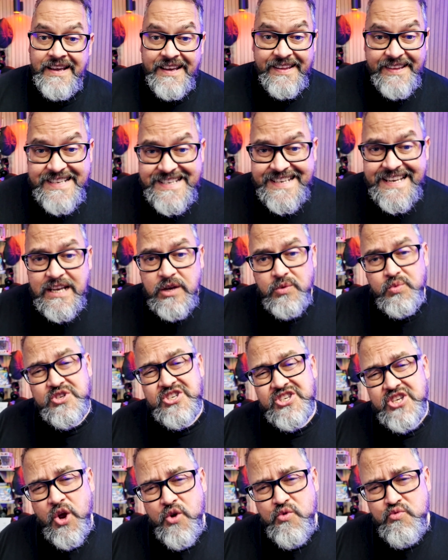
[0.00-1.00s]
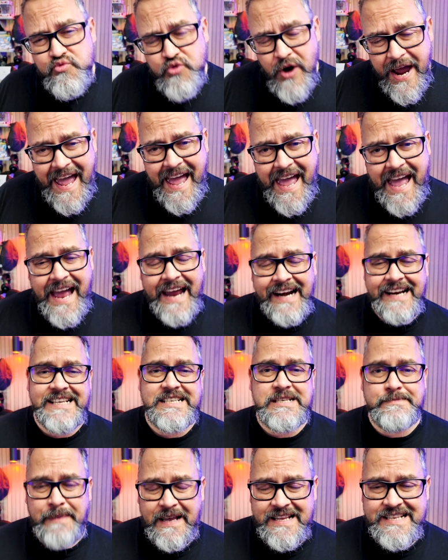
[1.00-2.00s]
This ink was so rare and
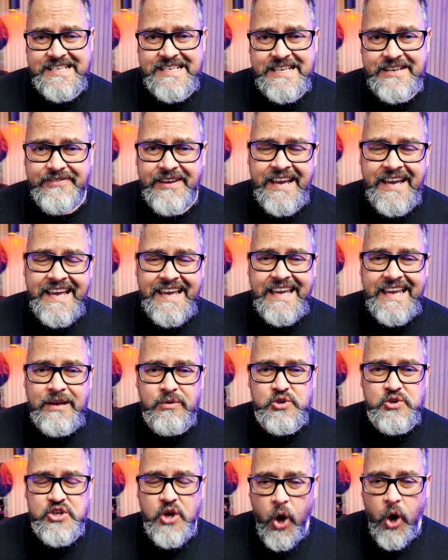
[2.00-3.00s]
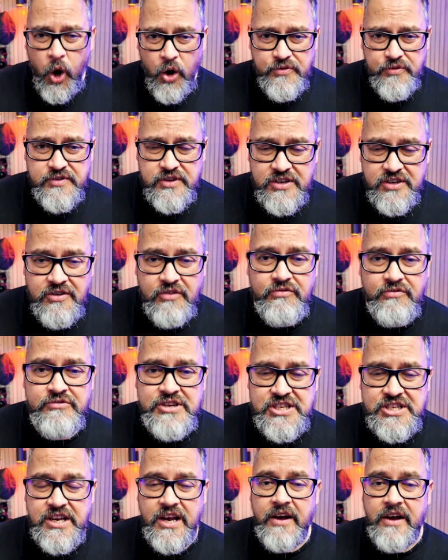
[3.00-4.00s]
expensive, it was often
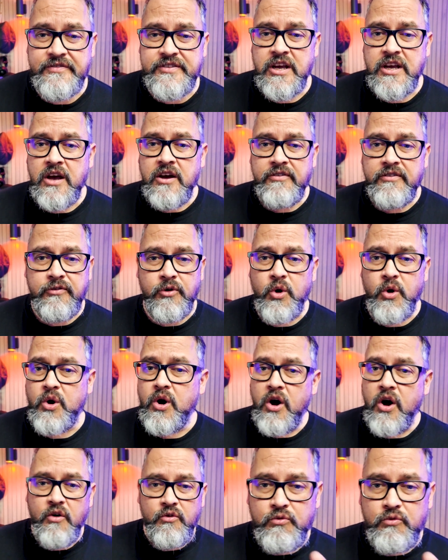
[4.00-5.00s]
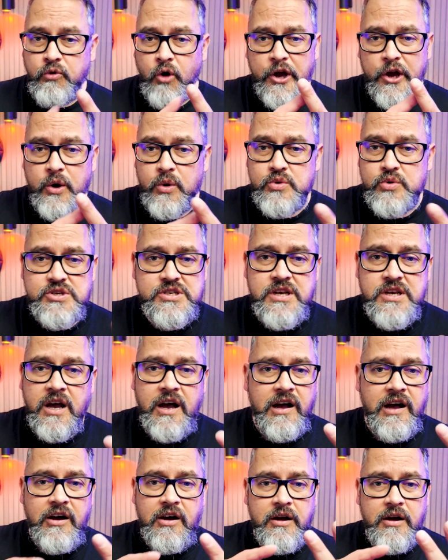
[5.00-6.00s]
reserved for royals,
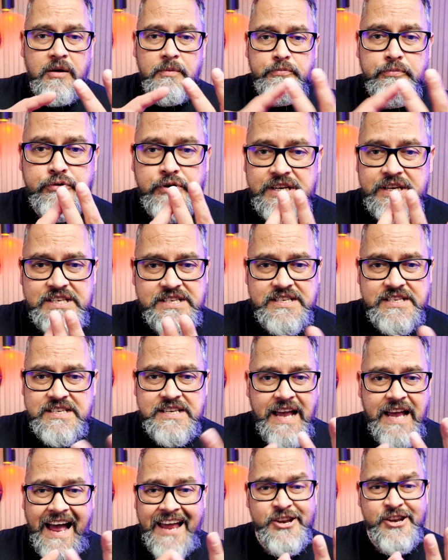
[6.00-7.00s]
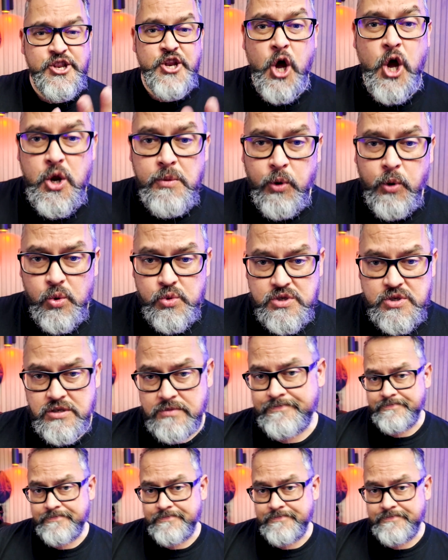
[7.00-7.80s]
priests and nobles.